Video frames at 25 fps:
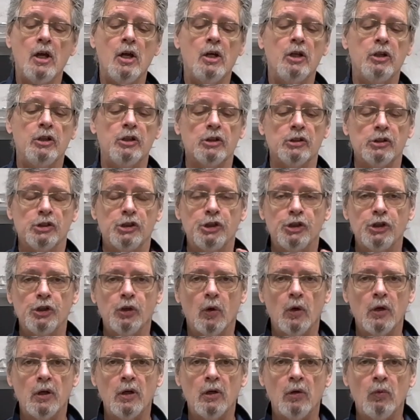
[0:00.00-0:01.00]
Your
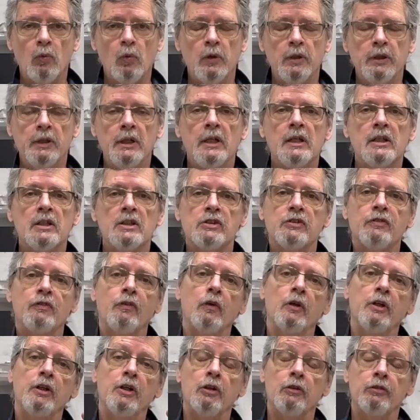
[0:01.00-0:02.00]
shorter one is
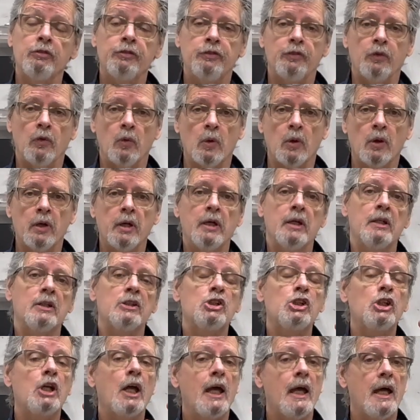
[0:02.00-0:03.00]
for your
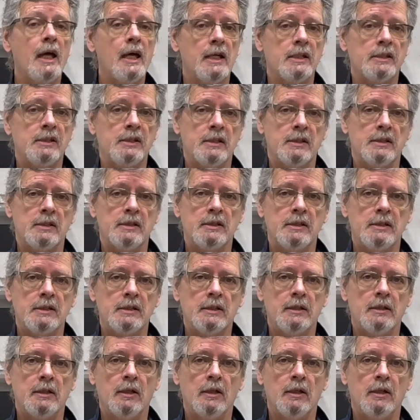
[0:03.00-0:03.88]
4-inch S's,